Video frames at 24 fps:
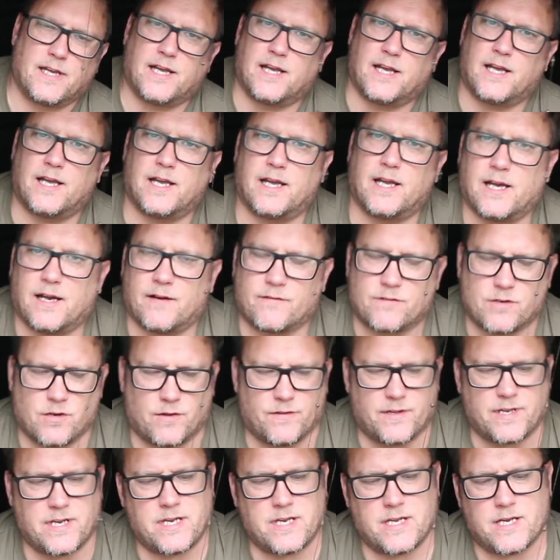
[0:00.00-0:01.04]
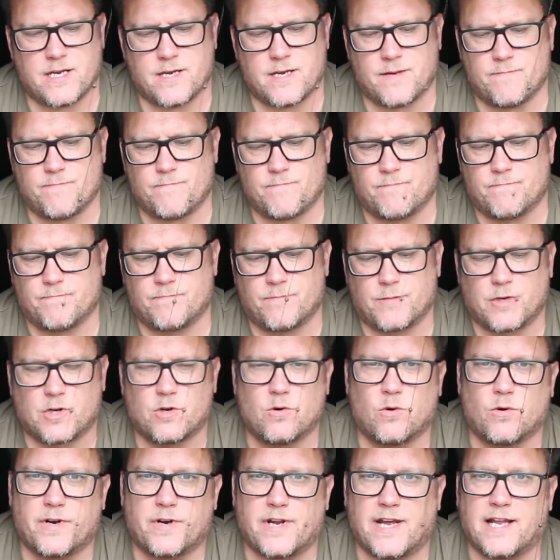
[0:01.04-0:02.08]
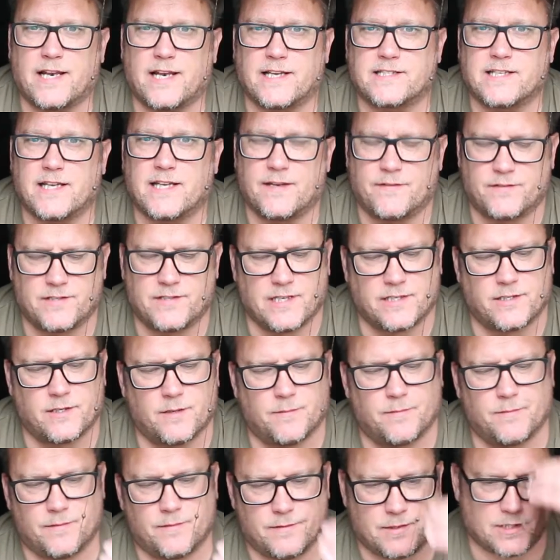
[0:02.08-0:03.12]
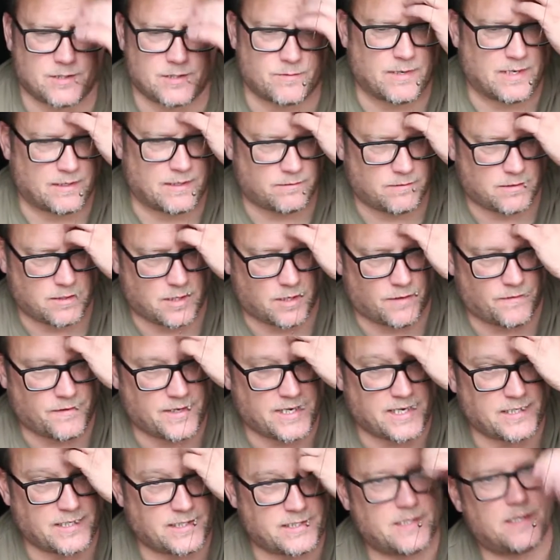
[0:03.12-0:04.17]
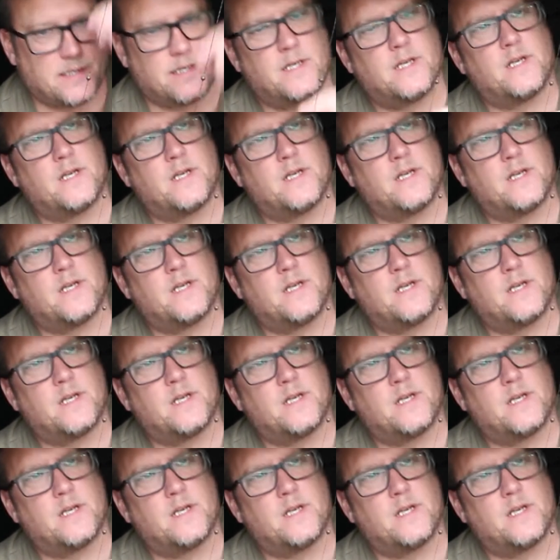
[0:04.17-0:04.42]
I've got the Corda HeliSafe set up as well on these,